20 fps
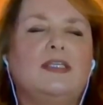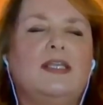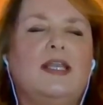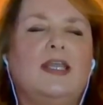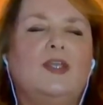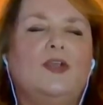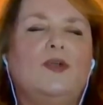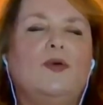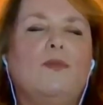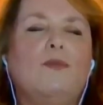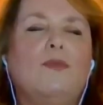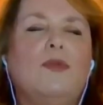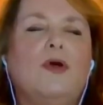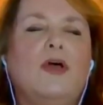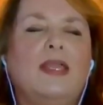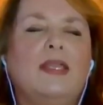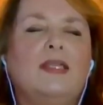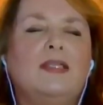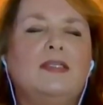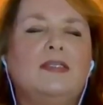let your
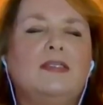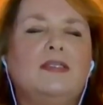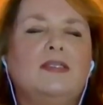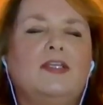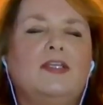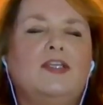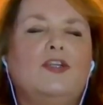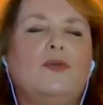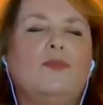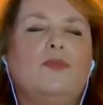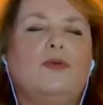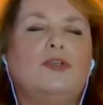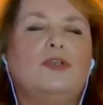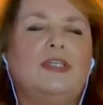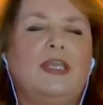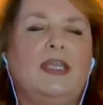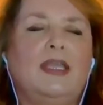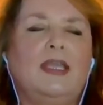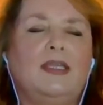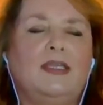mind and your
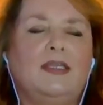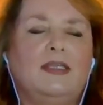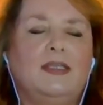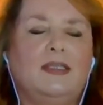body